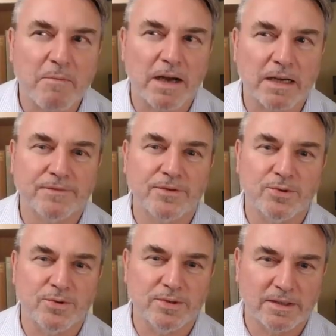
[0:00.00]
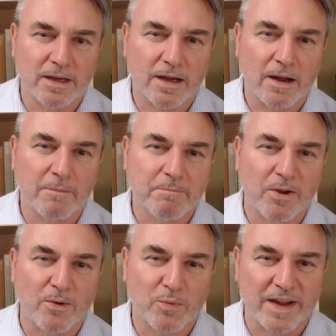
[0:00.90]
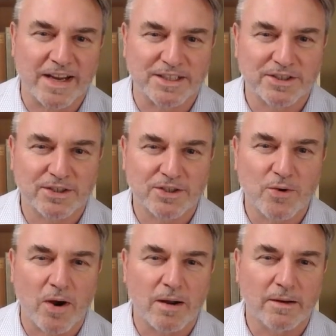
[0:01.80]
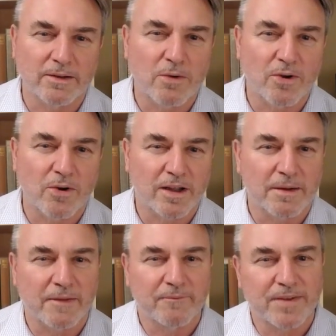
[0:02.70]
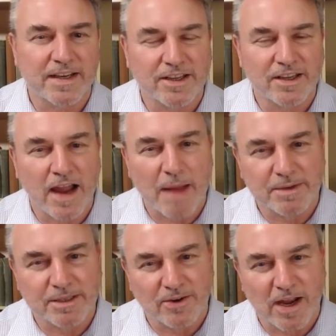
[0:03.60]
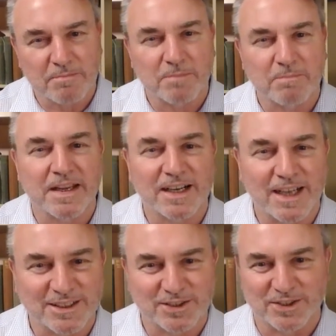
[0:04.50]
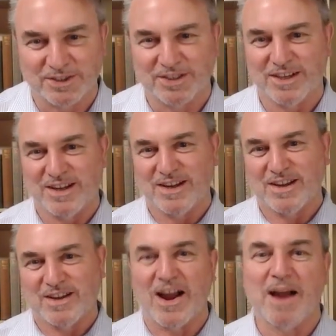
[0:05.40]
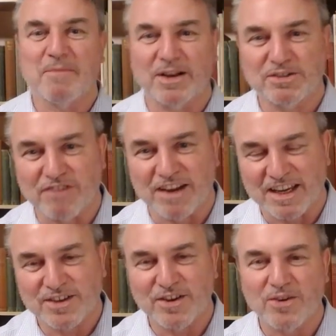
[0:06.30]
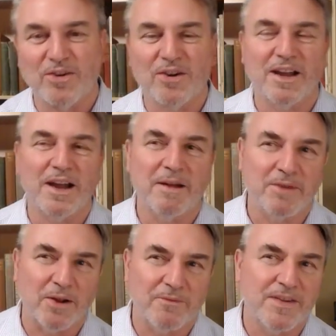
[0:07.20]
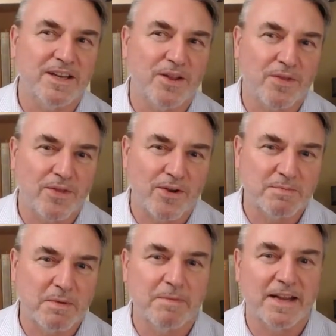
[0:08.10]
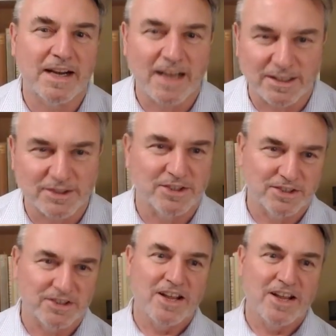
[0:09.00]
much food beyond which you are no longer feeding your appetite but being gluttonous, or how much drink no longer feeding your thirst but being gluttonous?